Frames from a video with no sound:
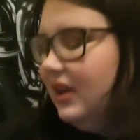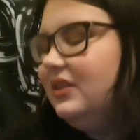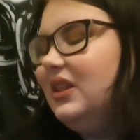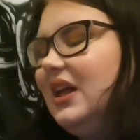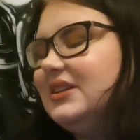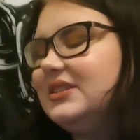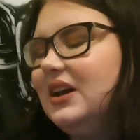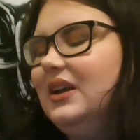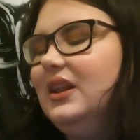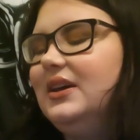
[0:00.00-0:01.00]
And the last
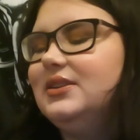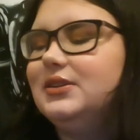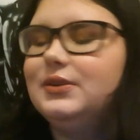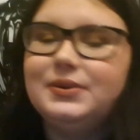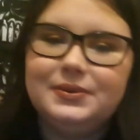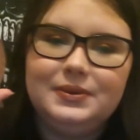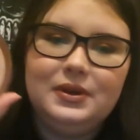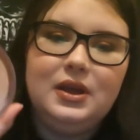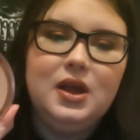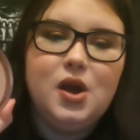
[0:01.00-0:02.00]
highlight,
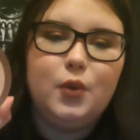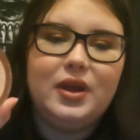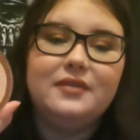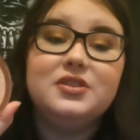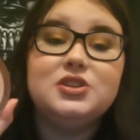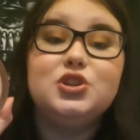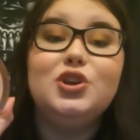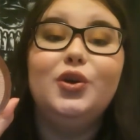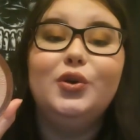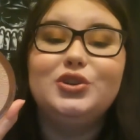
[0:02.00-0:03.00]
we have this
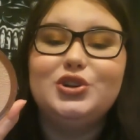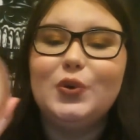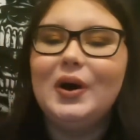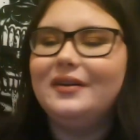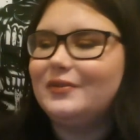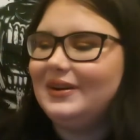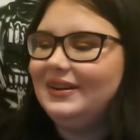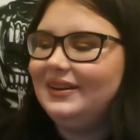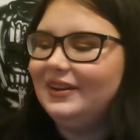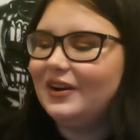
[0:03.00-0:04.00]
huge one right
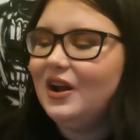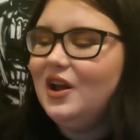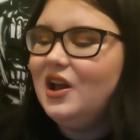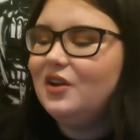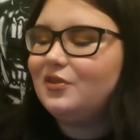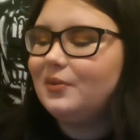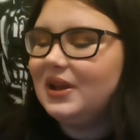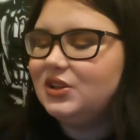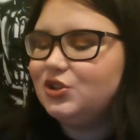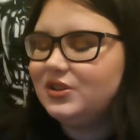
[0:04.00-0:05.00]
here from
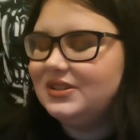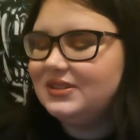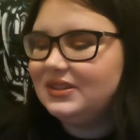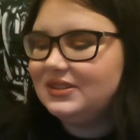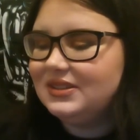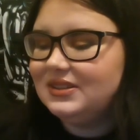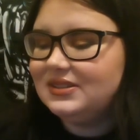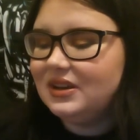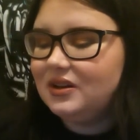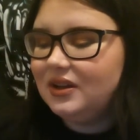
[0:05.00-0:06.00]
Catrice. It's the
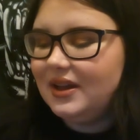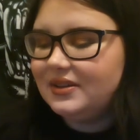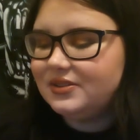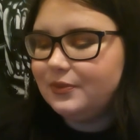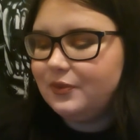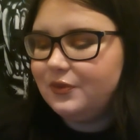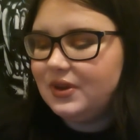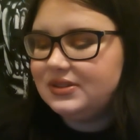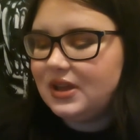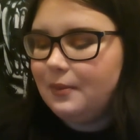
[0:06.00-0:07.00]
Sungasm
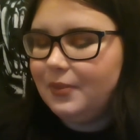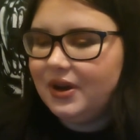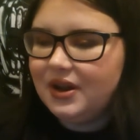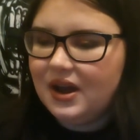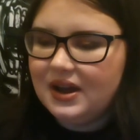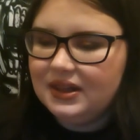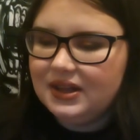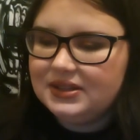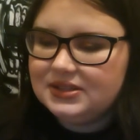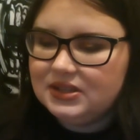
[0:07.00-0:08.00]
Face and Body
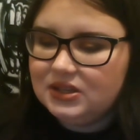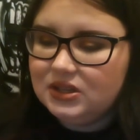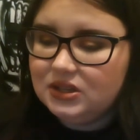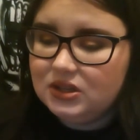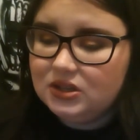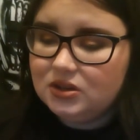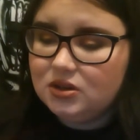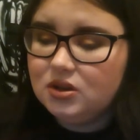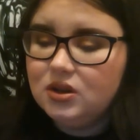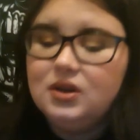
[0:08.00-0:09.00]
Highlight
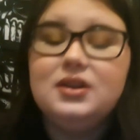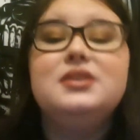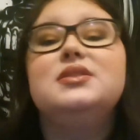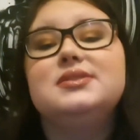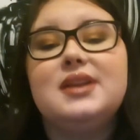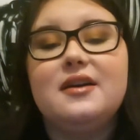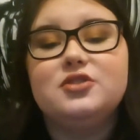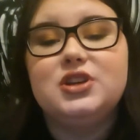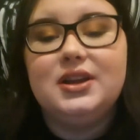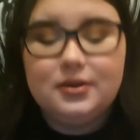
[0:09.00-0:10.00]
in... It doesn't have a
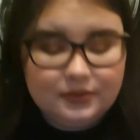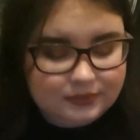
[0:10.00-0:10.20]
shade.